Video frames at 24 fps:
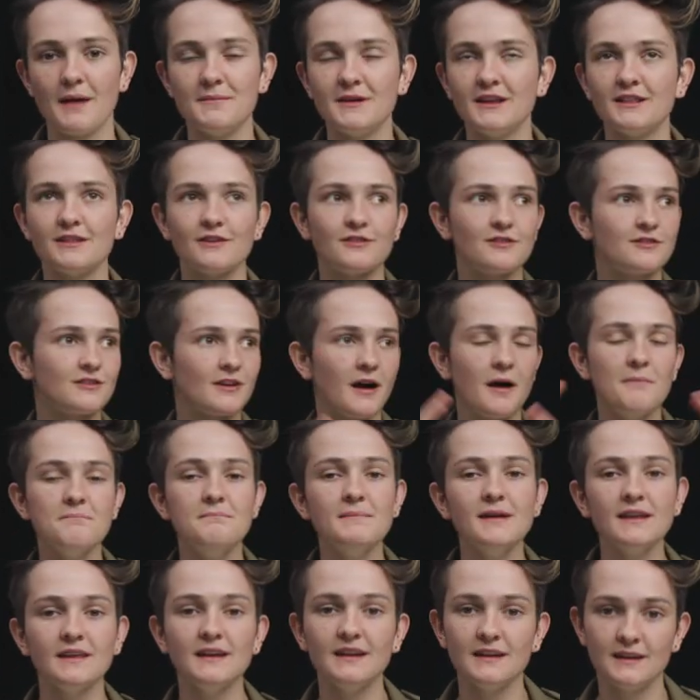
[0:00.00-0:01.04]
I mean, there's a
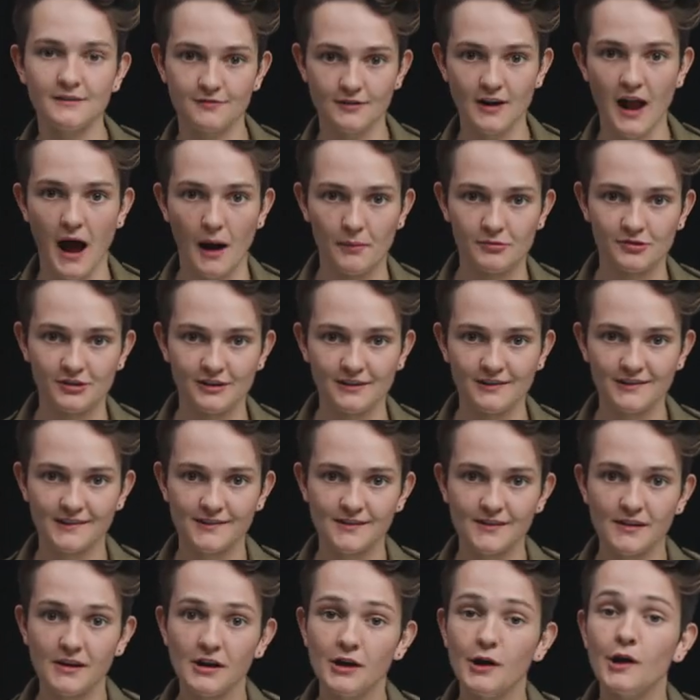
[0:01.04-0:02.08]
million different
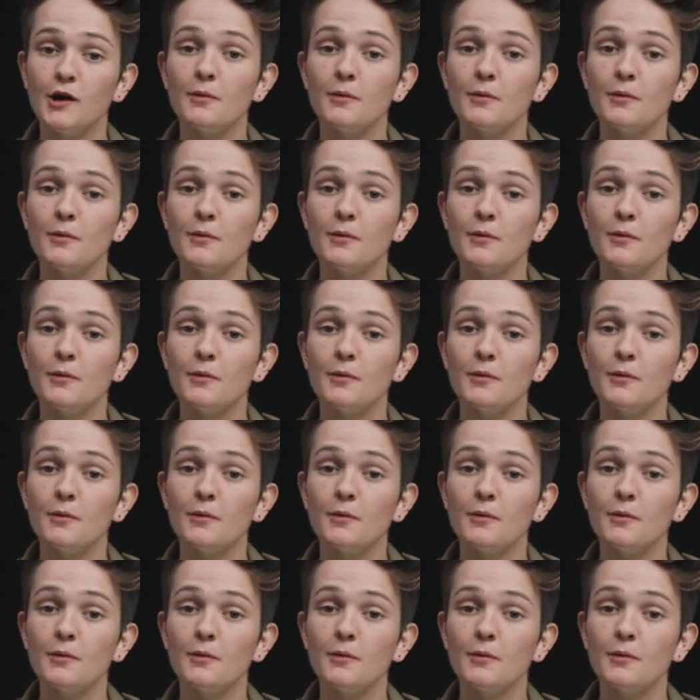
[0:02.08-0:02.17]
options.